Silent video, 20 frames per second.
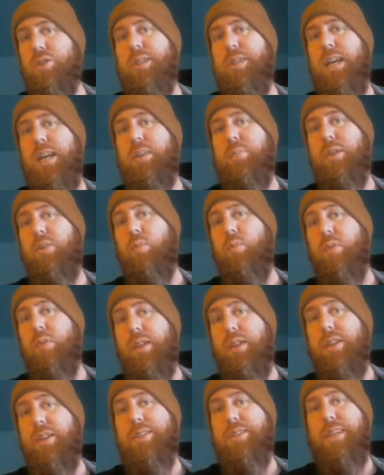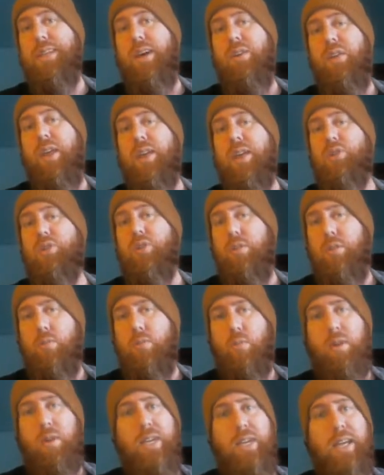settlement within South Asia, the
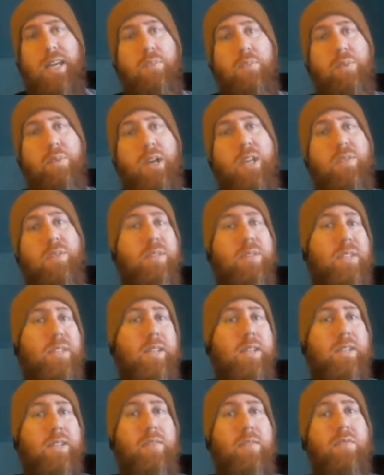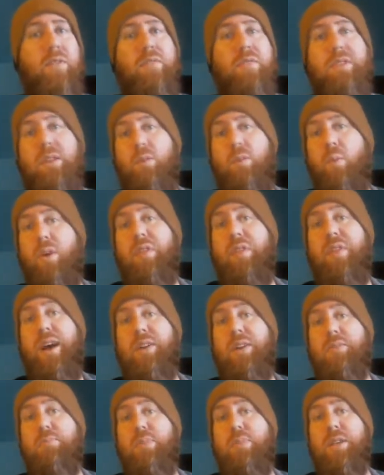one taking place from 1650 to
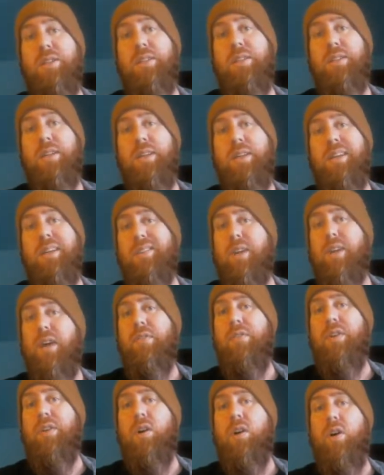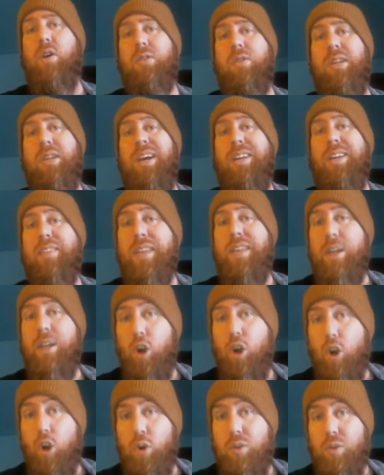1000 BCE, is often called the
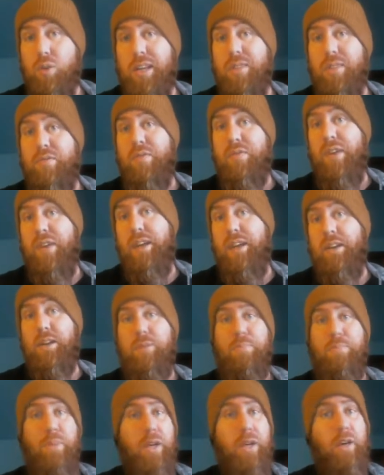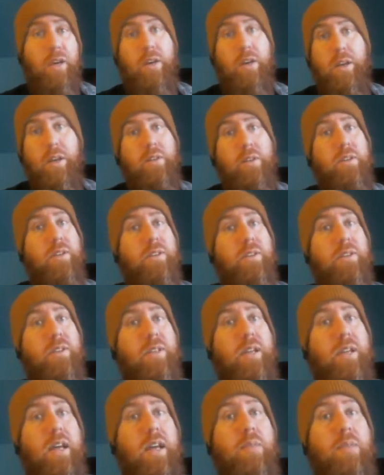early Vedic period, and is the
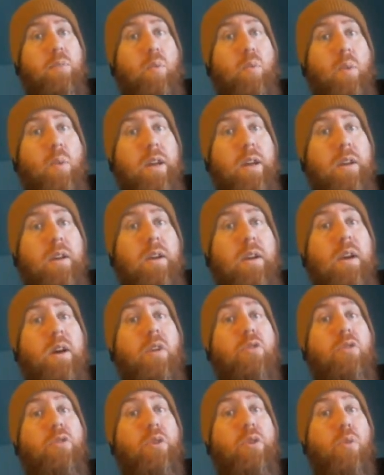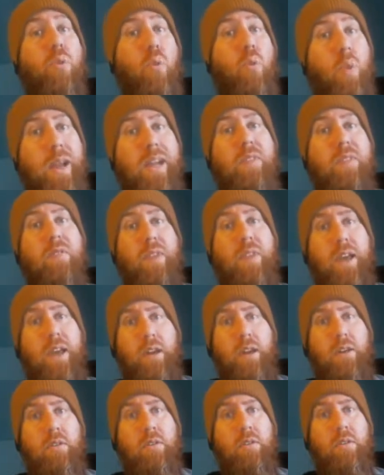time when the Rig Veda